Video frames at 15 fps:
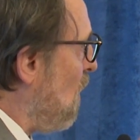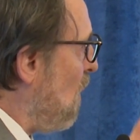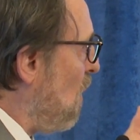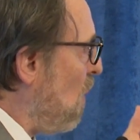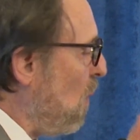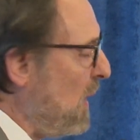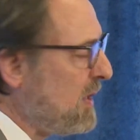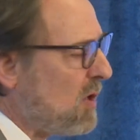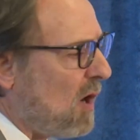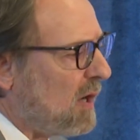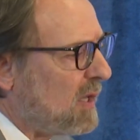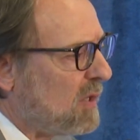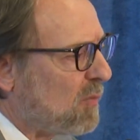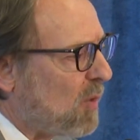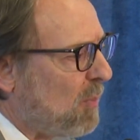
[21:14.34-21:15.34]
We talk
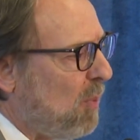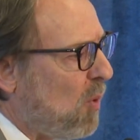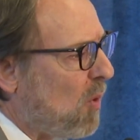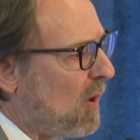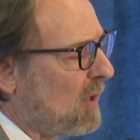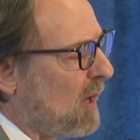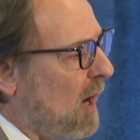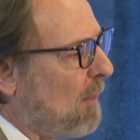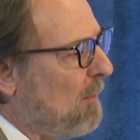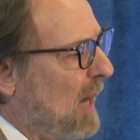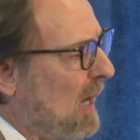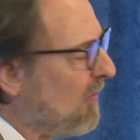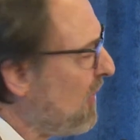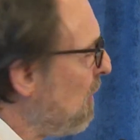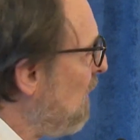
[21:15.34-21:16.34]
in the report
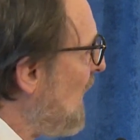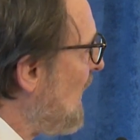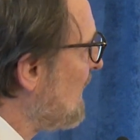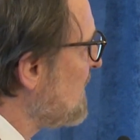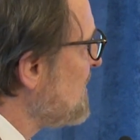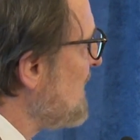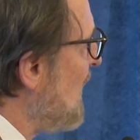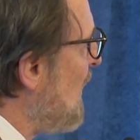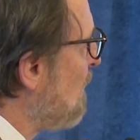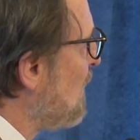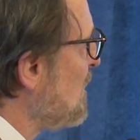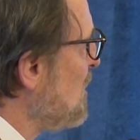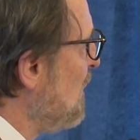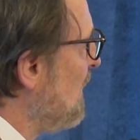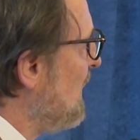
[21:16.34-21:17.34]
about the policy
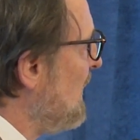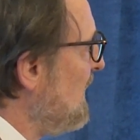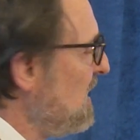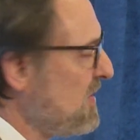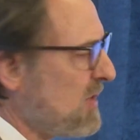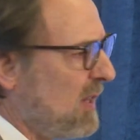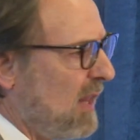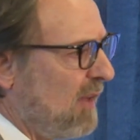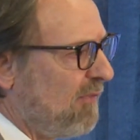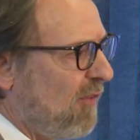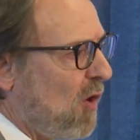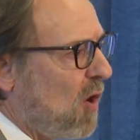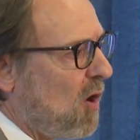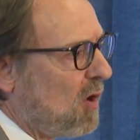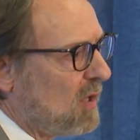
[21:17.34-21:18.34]
opportunities, and they
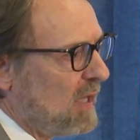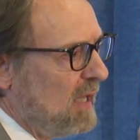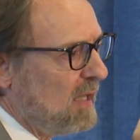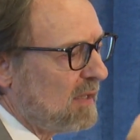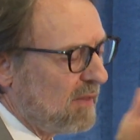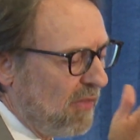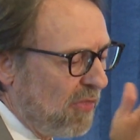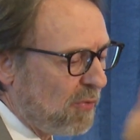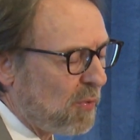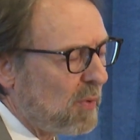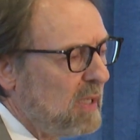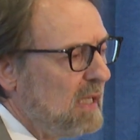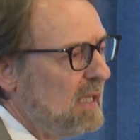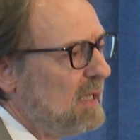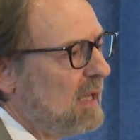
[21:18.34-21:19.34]
fall in
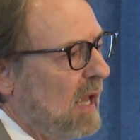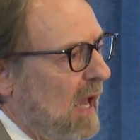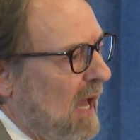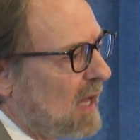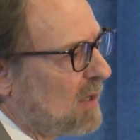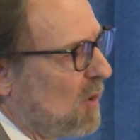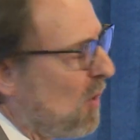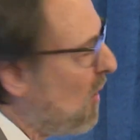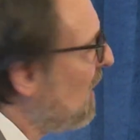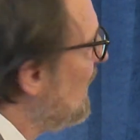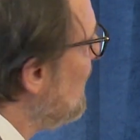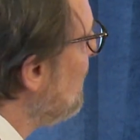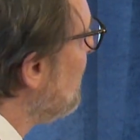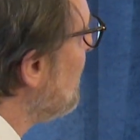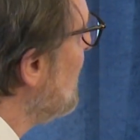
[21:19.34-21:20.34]
three
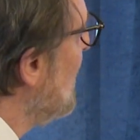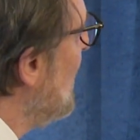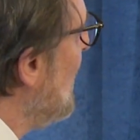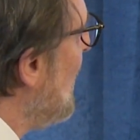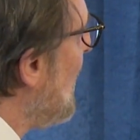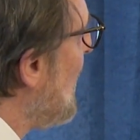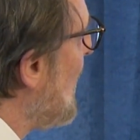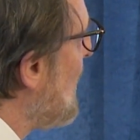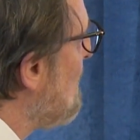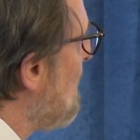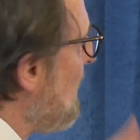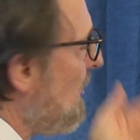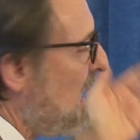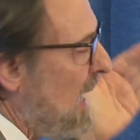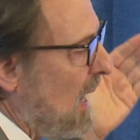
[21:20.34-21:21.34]
categories.
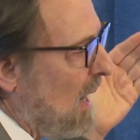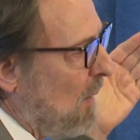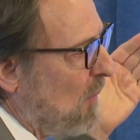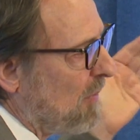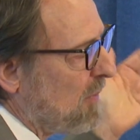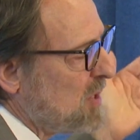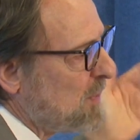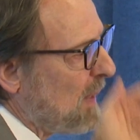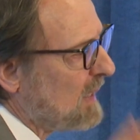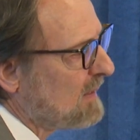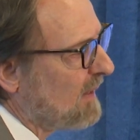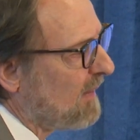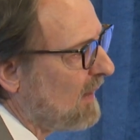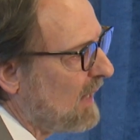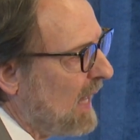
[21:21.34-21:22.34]
With respect
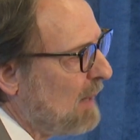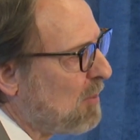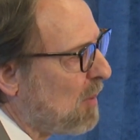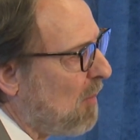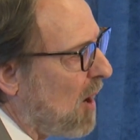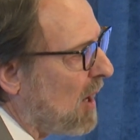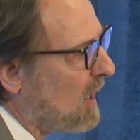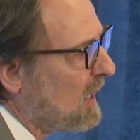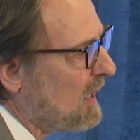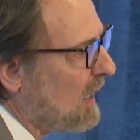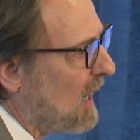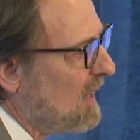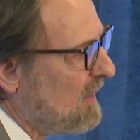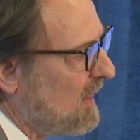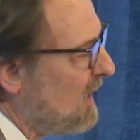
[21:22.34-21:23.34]
to the labor market,
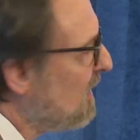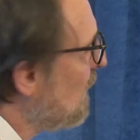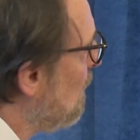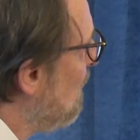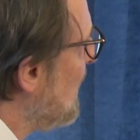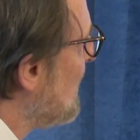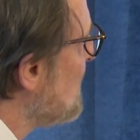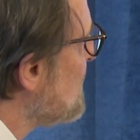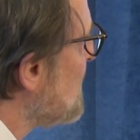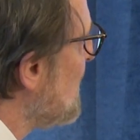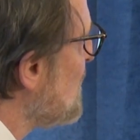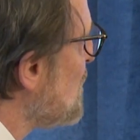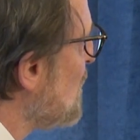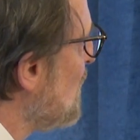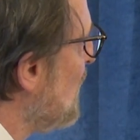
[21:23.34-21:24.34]
I think the biggest
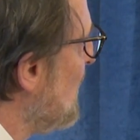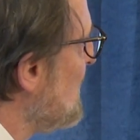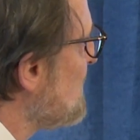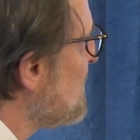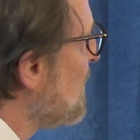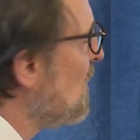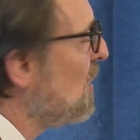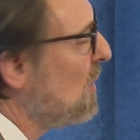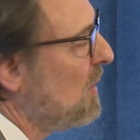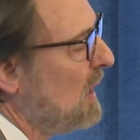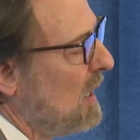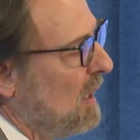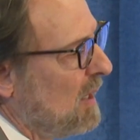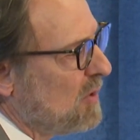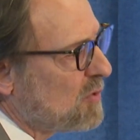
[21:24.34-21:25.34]
issue is to
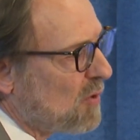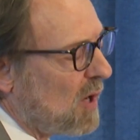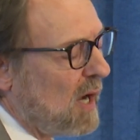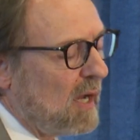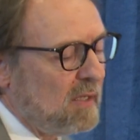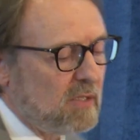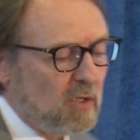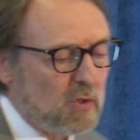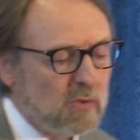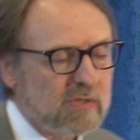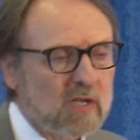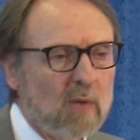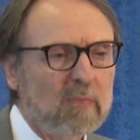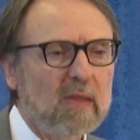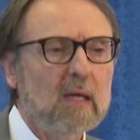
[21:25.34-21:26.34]
try to do
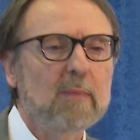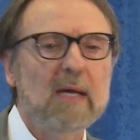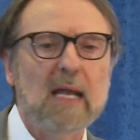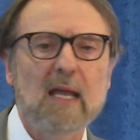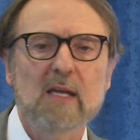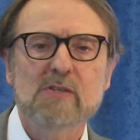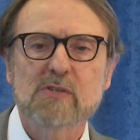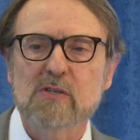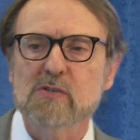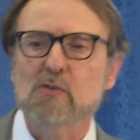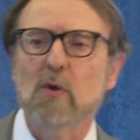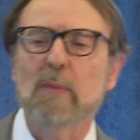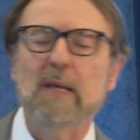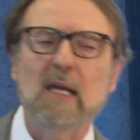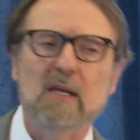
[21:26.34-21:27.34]
something about age
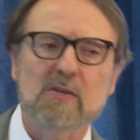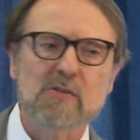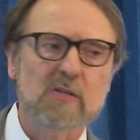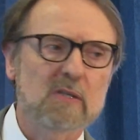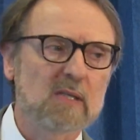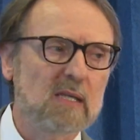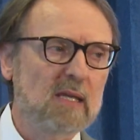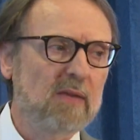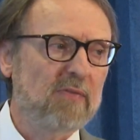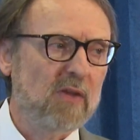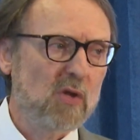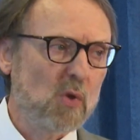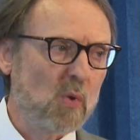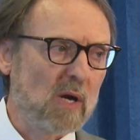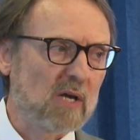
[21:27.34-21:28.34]
discrimination in the
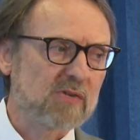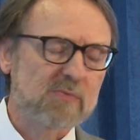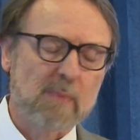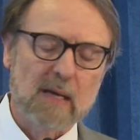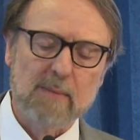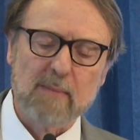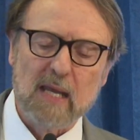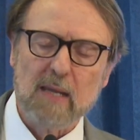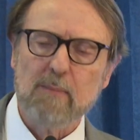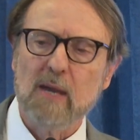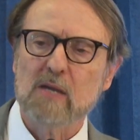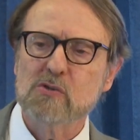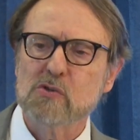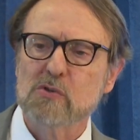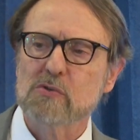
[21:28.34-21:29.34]
U.S. By many
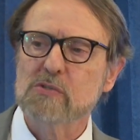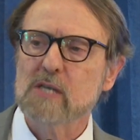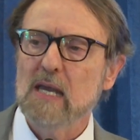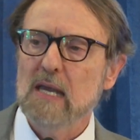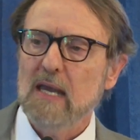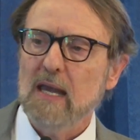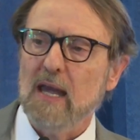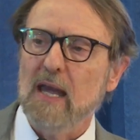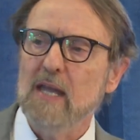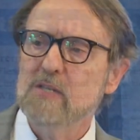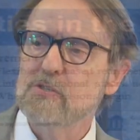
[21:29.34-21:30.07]
measures, age